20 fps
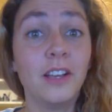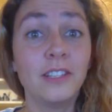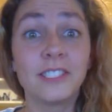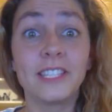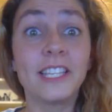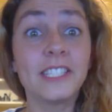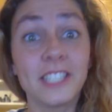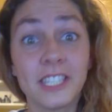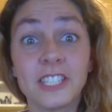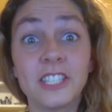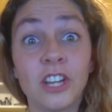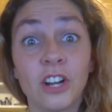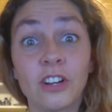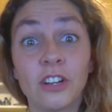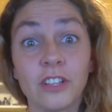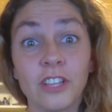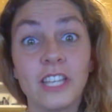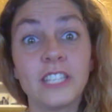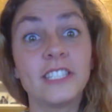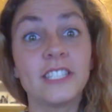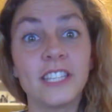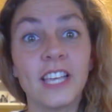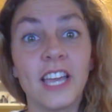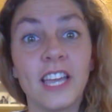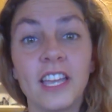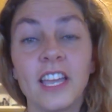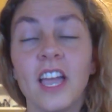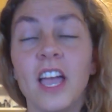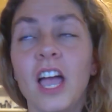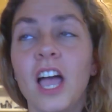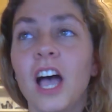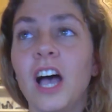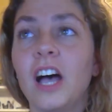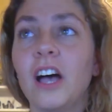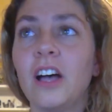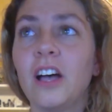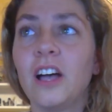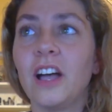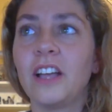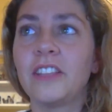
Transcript: Sansa Stark, let's say. Uh,